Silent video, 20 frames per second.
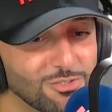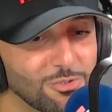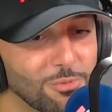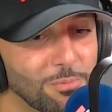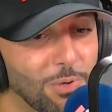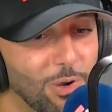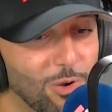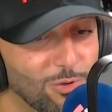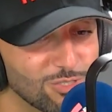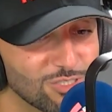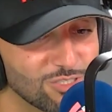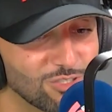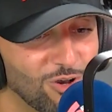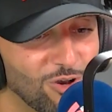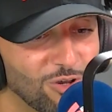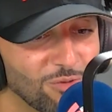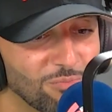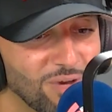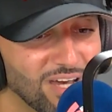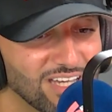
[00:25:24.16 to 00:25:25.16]
post
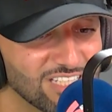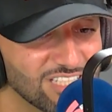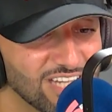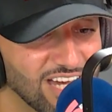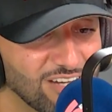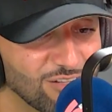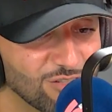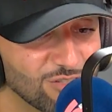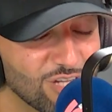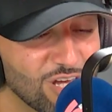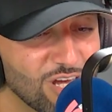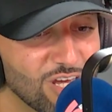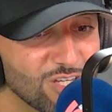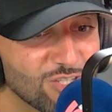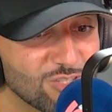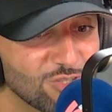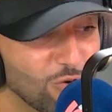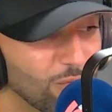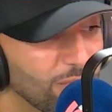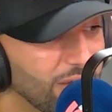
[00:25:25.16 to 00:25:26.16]
on my channels.
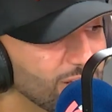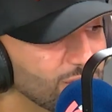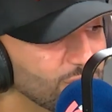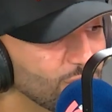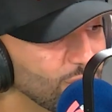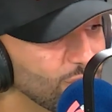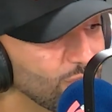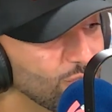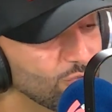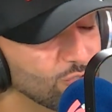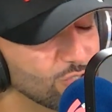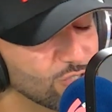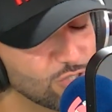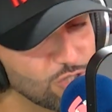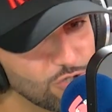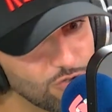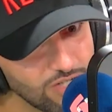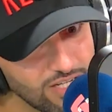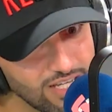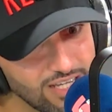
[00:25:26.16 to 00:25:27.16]
So make sure you
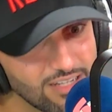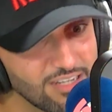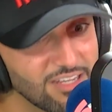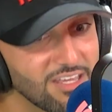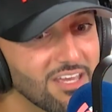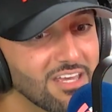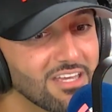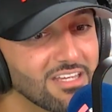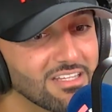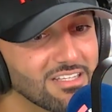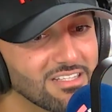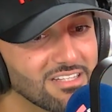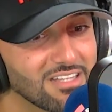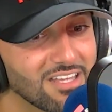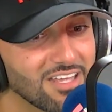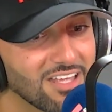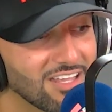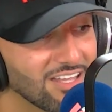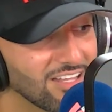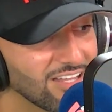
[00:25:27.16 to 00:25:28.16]
tune in,
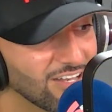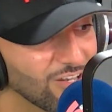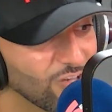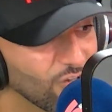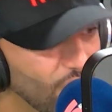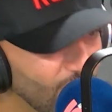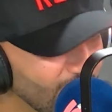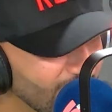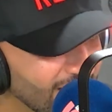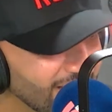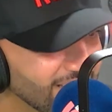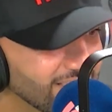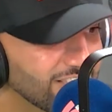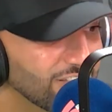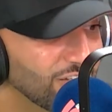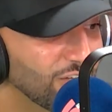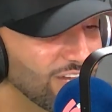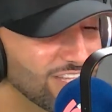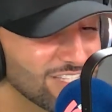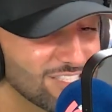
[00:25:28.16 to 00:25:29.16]
log into
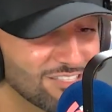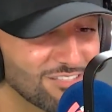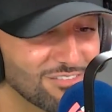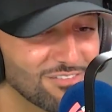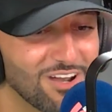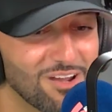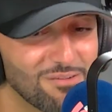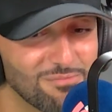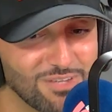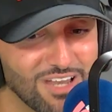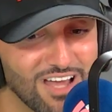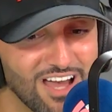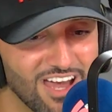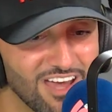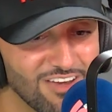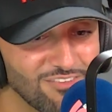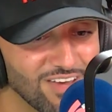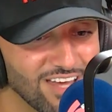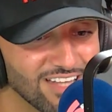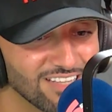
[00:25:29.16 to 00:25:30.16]
your Instagram
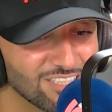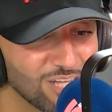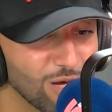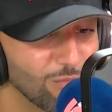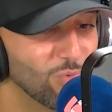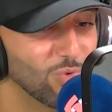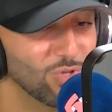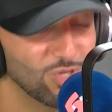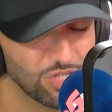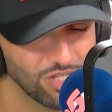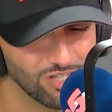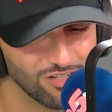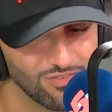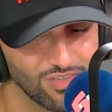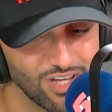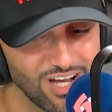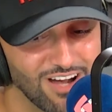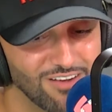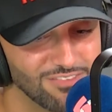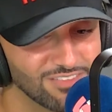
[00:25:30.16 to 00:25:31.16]
live, and tell me what you think of
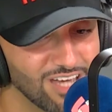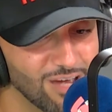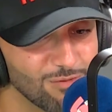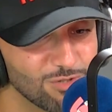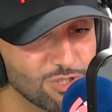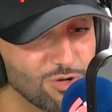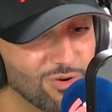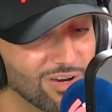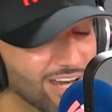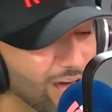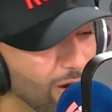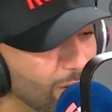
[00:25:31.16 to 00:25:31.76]
the halftime show, and I